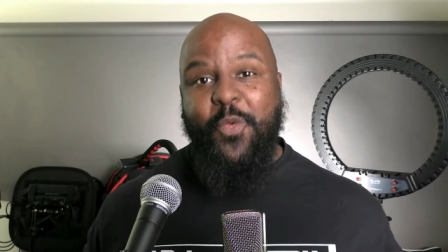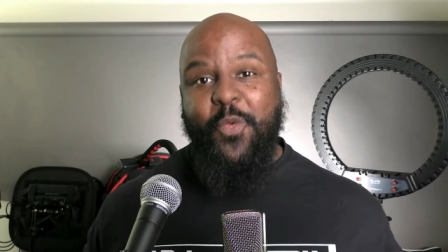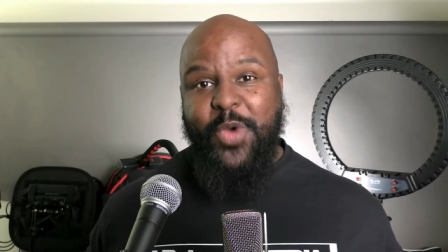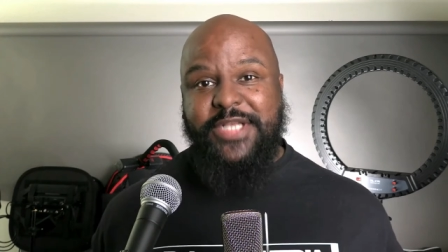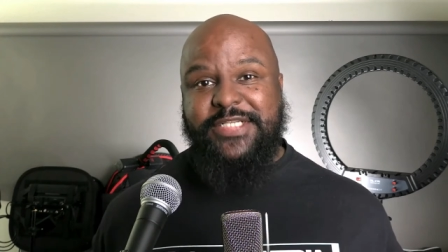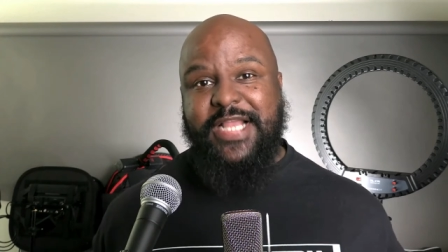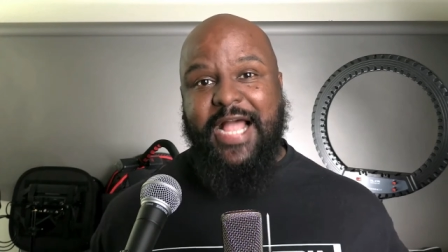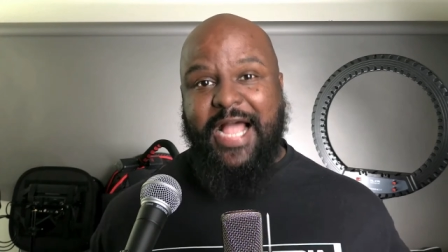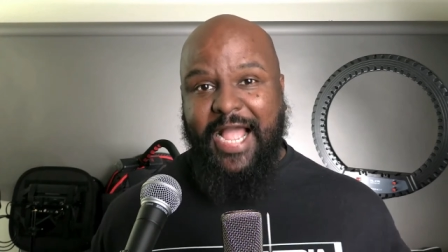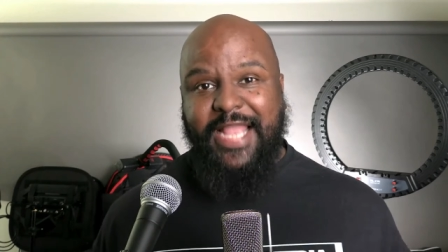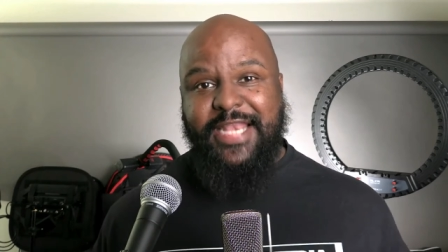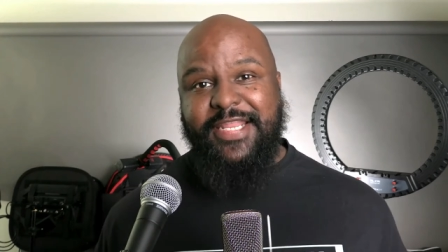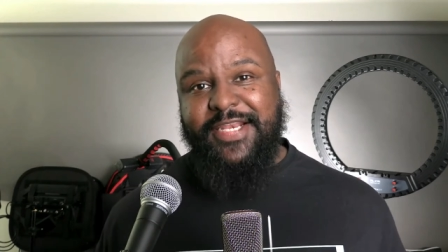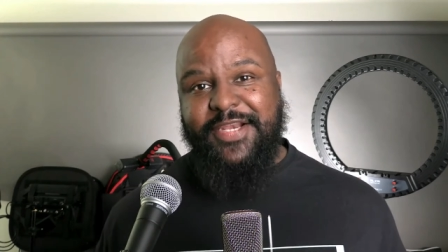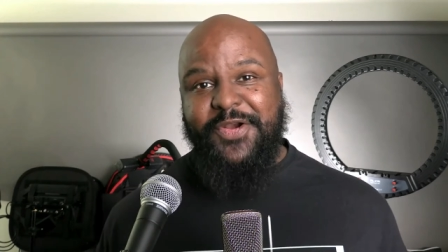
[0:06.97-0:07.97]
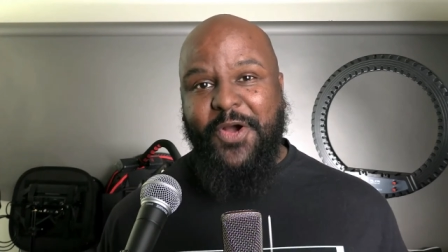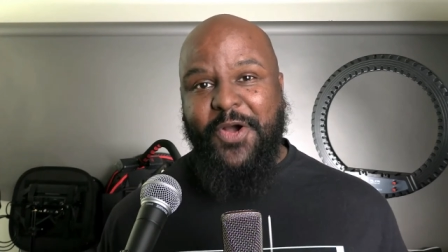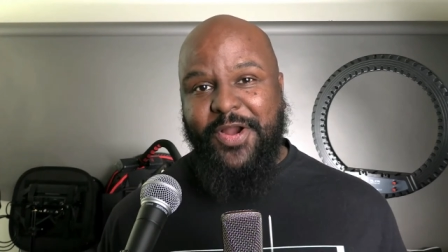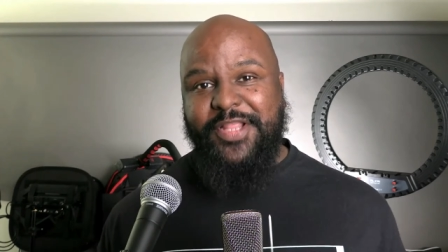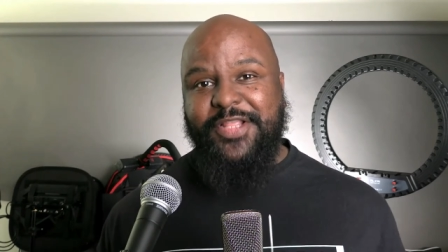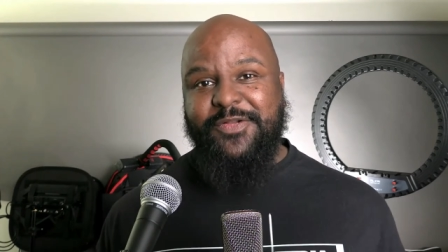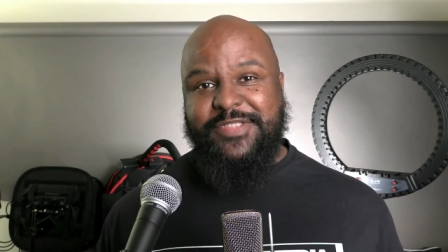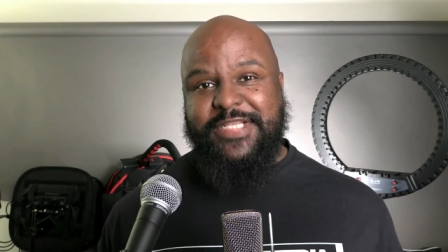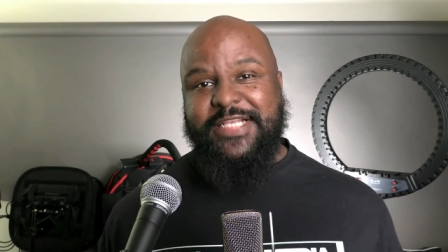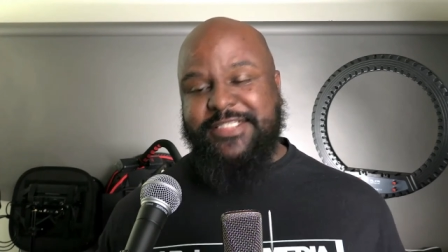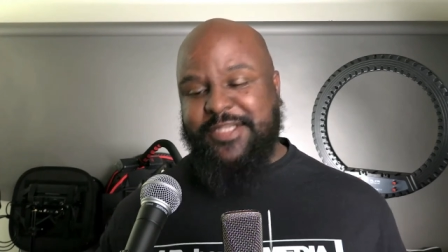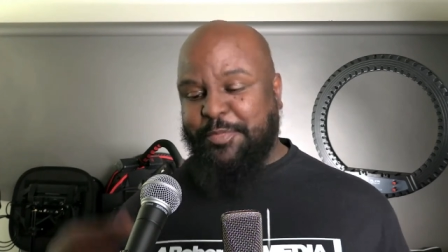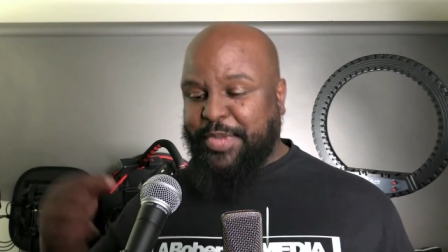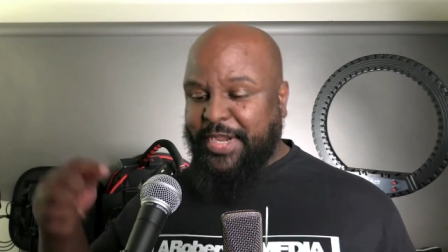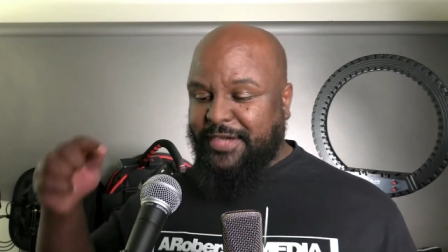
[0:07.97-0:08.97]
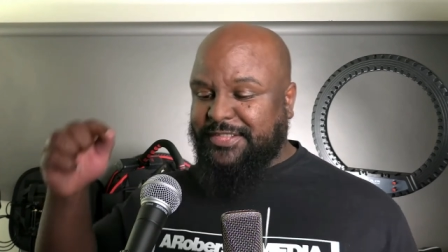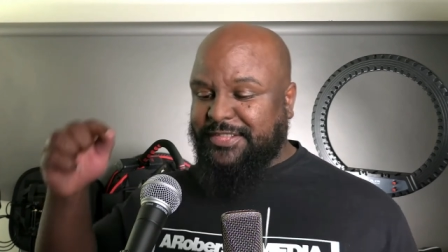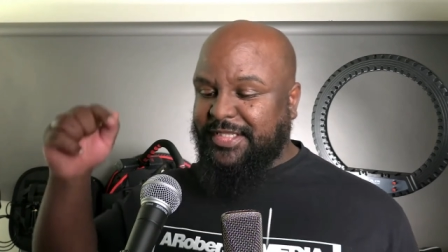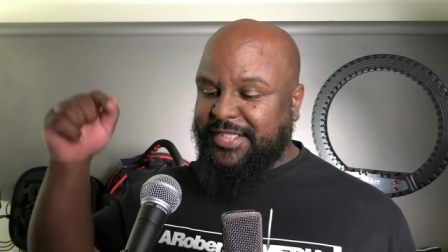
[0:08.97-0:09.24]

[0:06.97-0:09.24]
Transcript: which I did an audio test compared